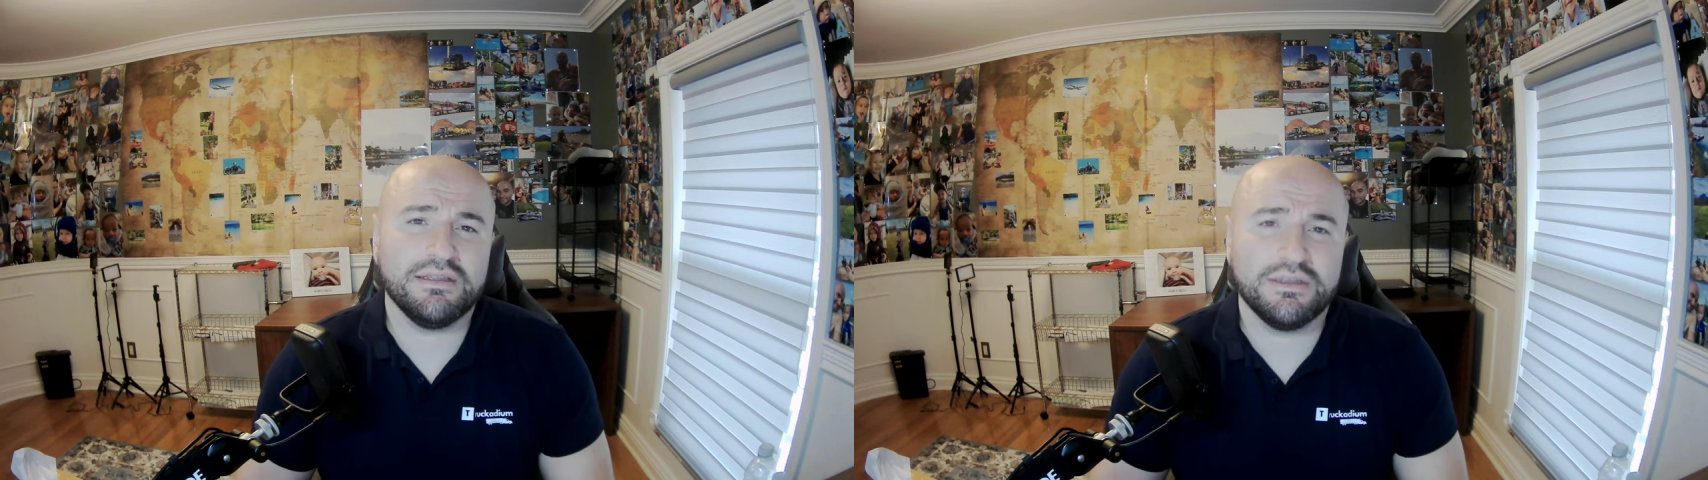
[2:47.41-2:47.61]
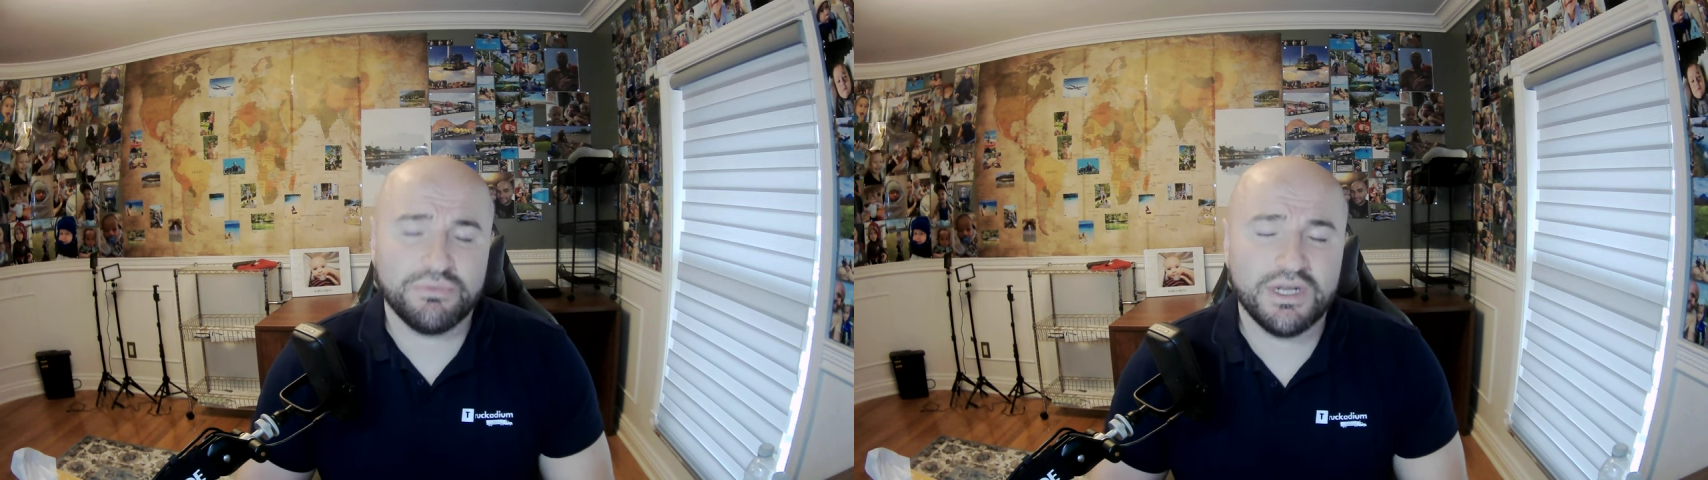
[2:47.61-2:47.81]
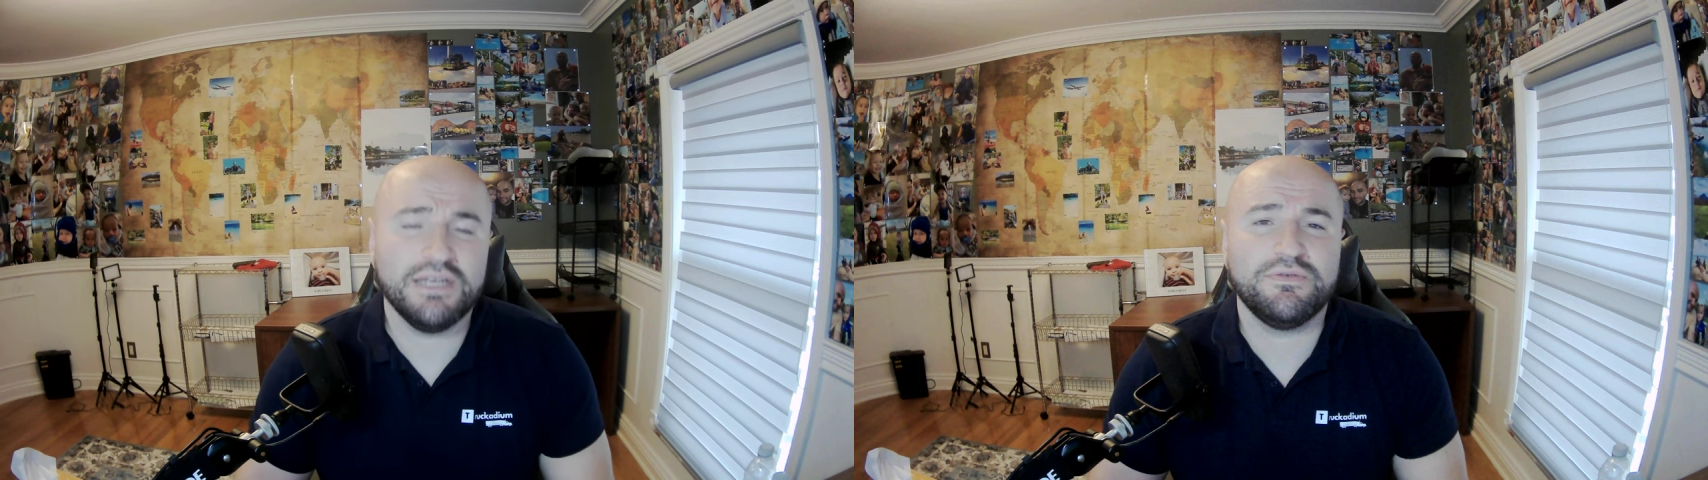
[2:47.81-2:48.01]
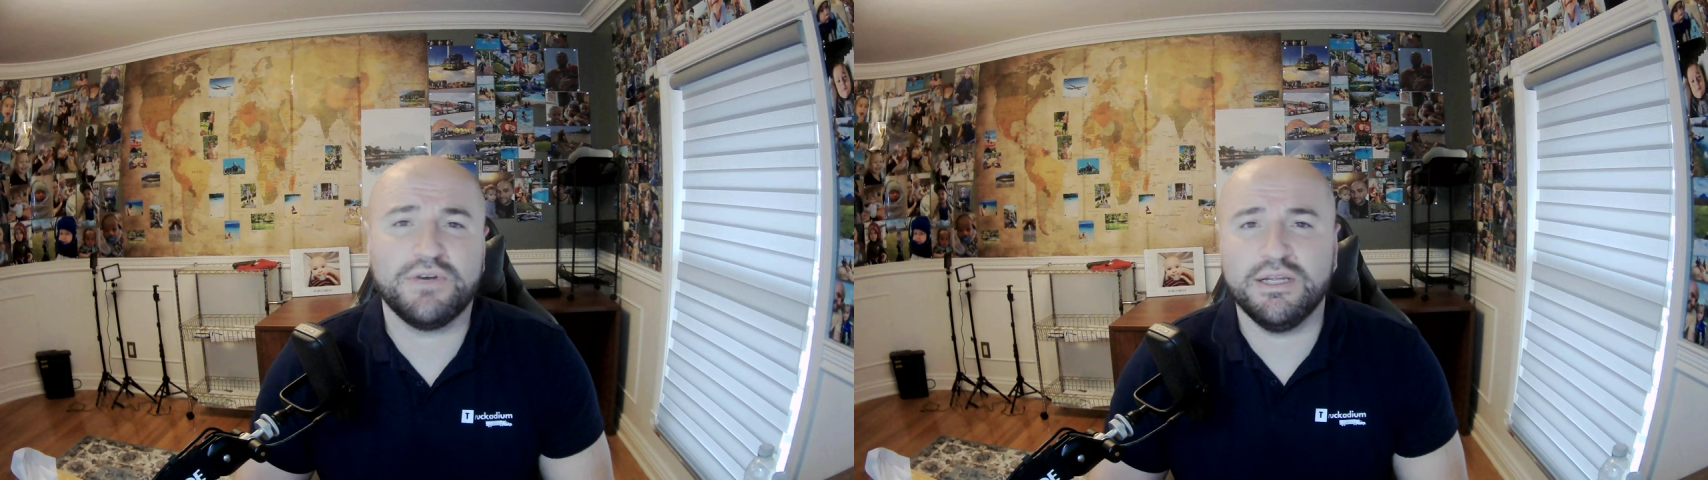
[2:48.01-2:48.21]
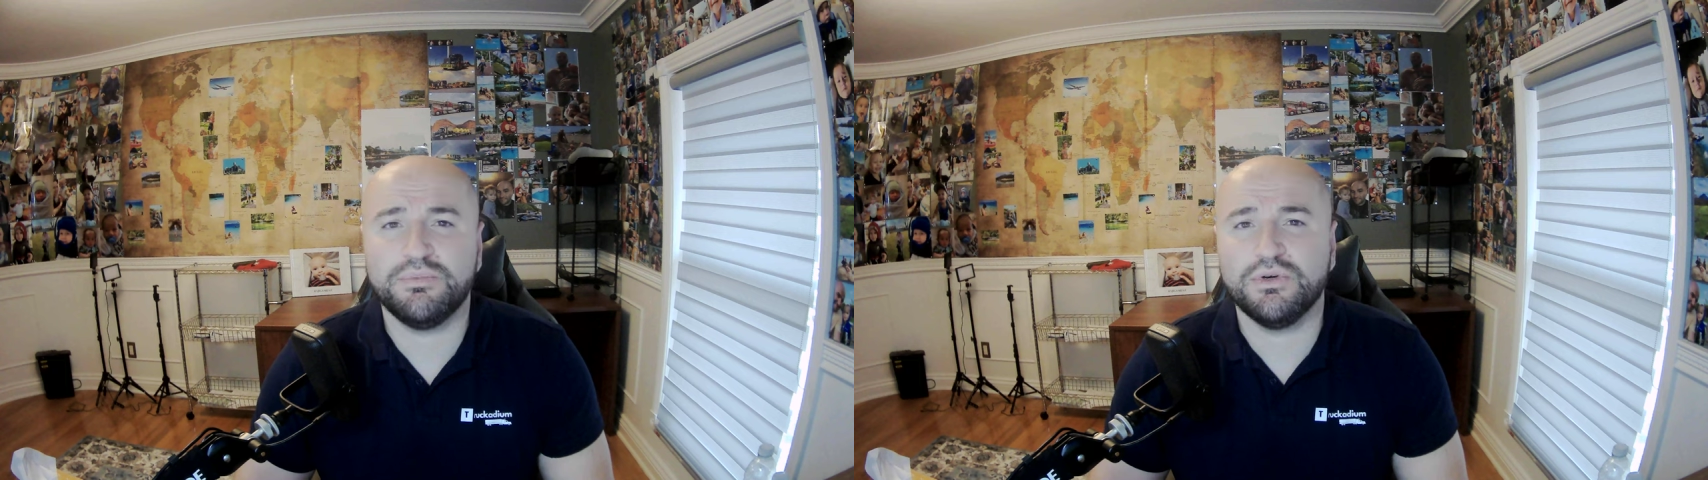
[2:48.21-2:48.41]
the right
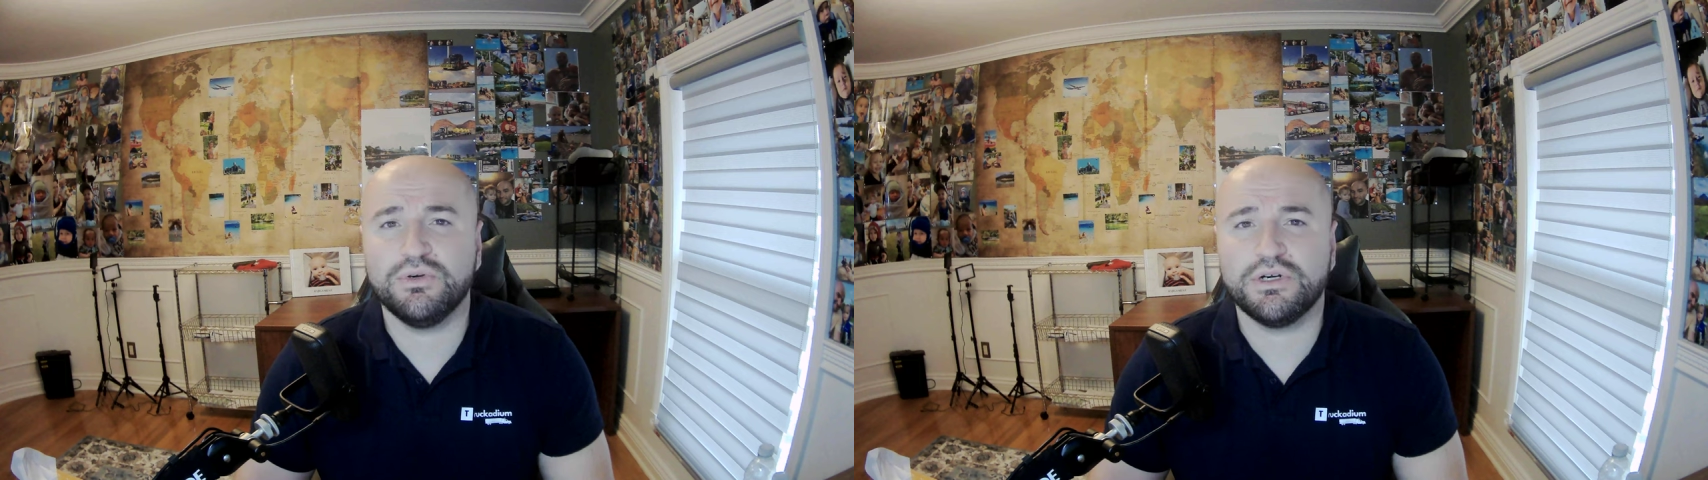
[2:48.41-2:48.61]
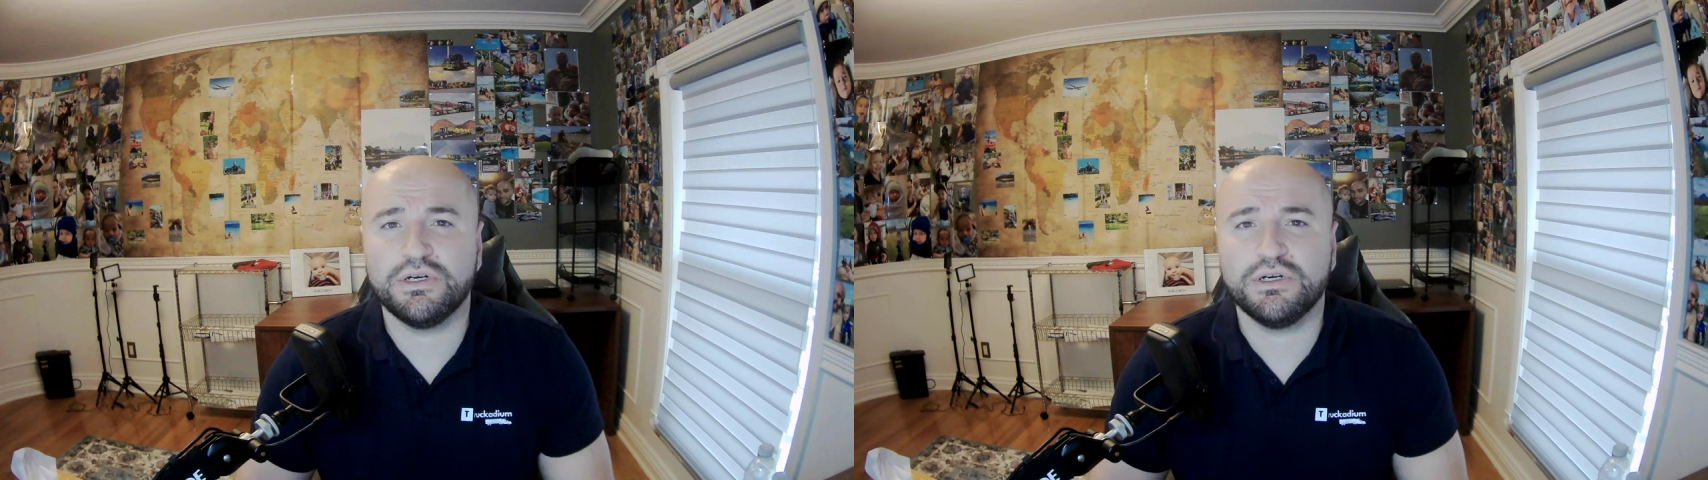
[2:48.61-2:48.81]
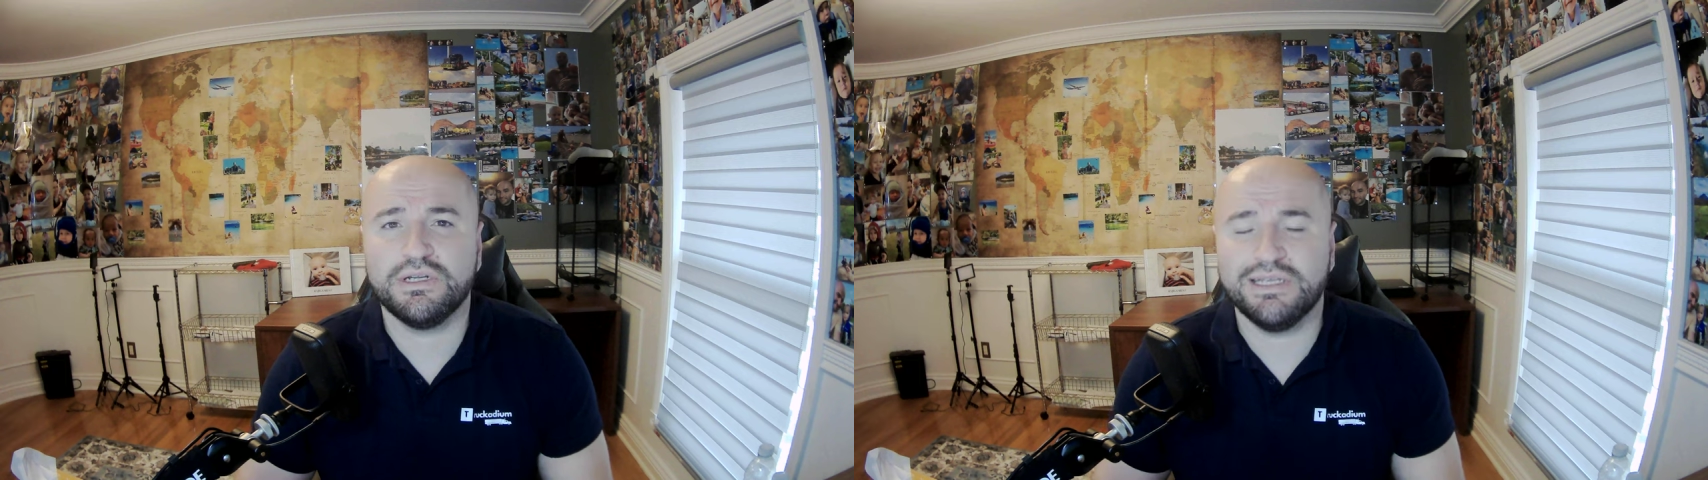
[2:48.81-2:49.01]
freight broker